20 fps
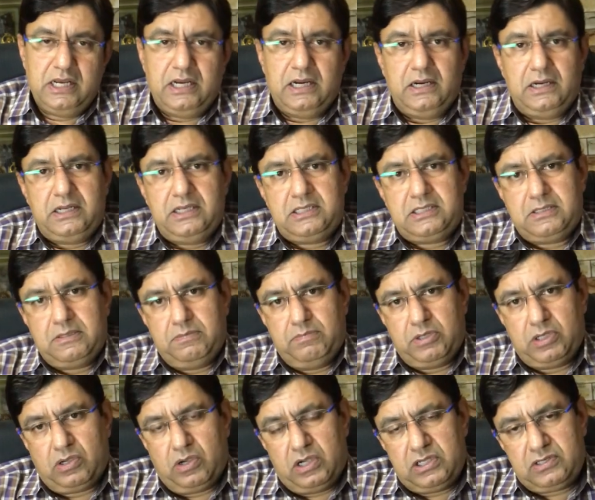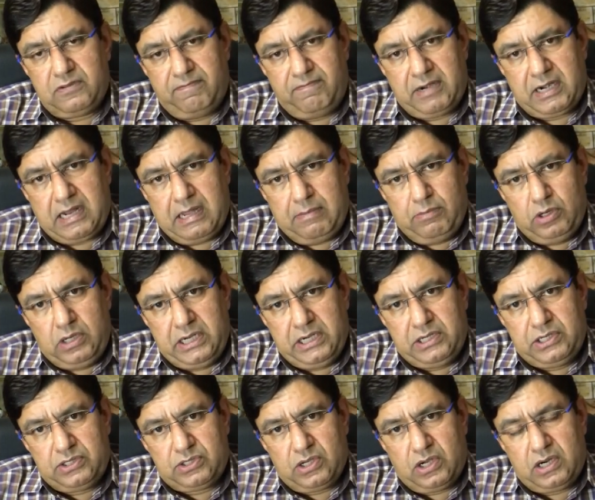it is because of metabolic
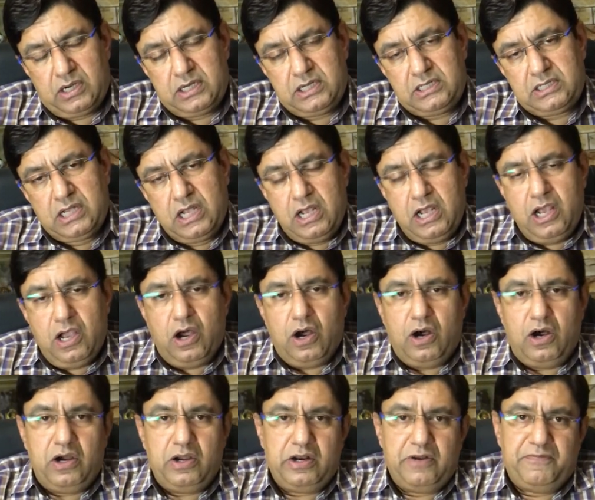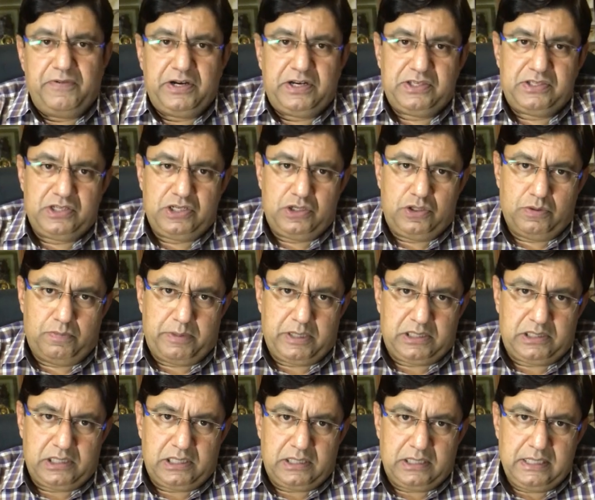disorders, or if it is
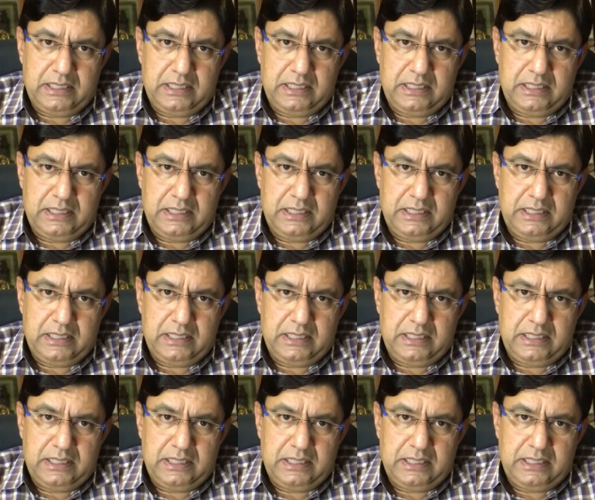idiopathic.